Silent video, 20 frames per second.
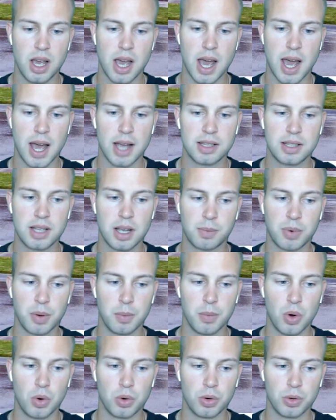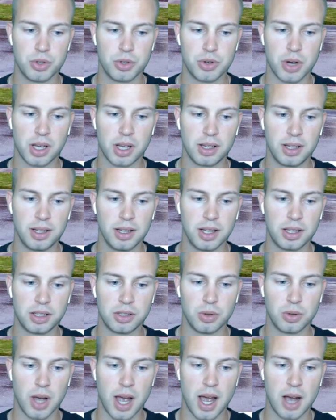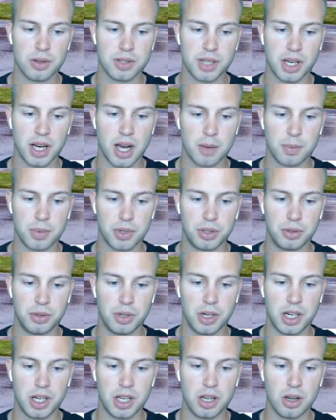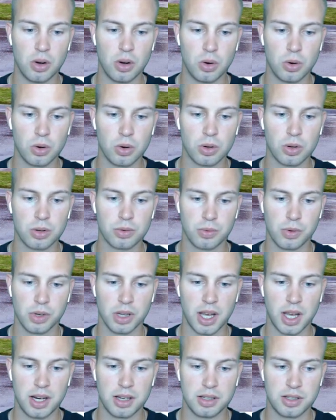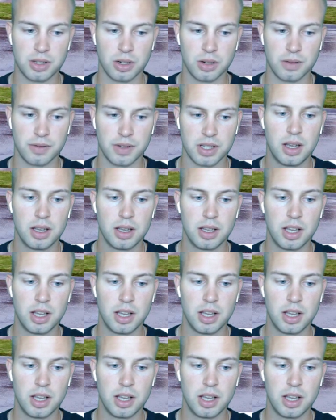Ads that promote or directly link to a housing opportunity or related service,